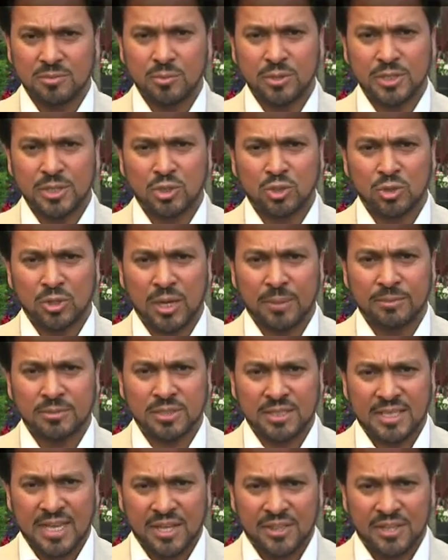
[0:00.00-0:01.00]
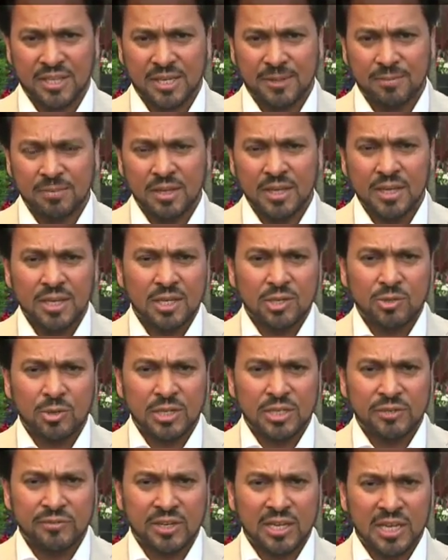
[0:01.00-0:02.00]
We need to come together,
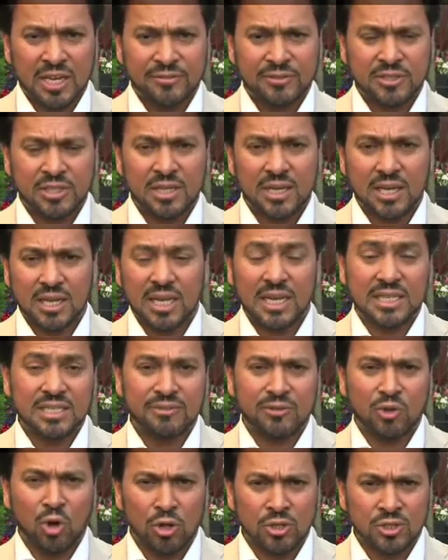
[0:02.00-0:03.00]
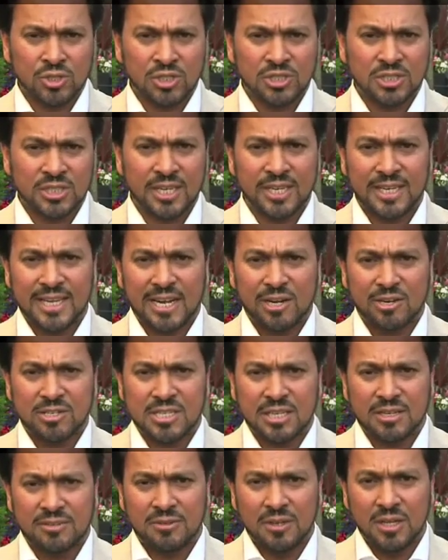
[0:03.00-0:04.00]
create a collective conscience and a
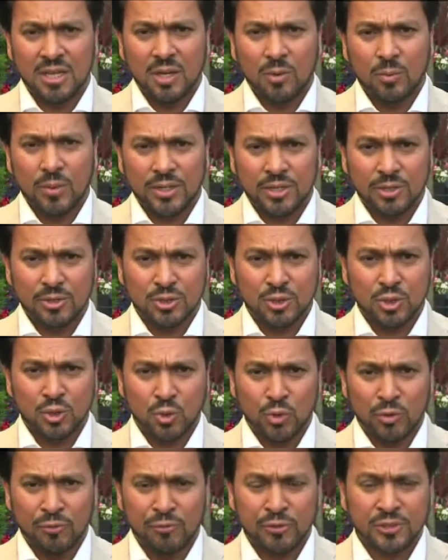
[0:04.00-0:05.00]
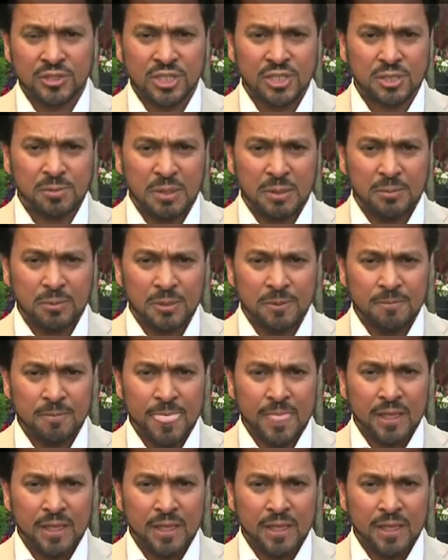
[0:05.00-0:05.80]
narrative where there is no room for such people.